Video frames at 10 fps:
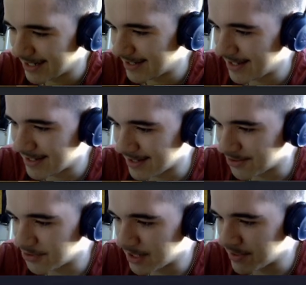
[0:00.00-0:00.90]
That's a
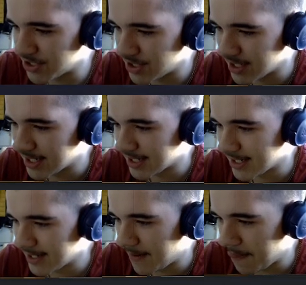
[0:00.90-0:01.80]
cool image.
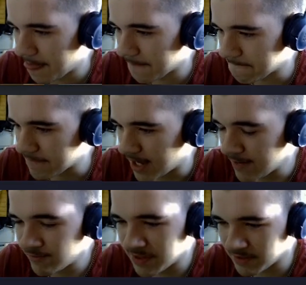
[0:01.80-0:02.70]
I haven't
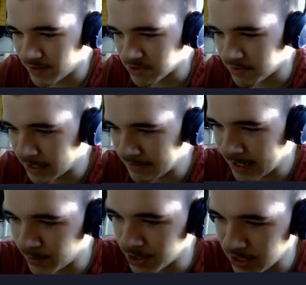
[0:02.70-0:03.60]
read the Rust programming
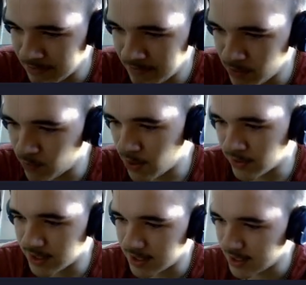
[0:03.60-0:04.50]
language. I probably won't.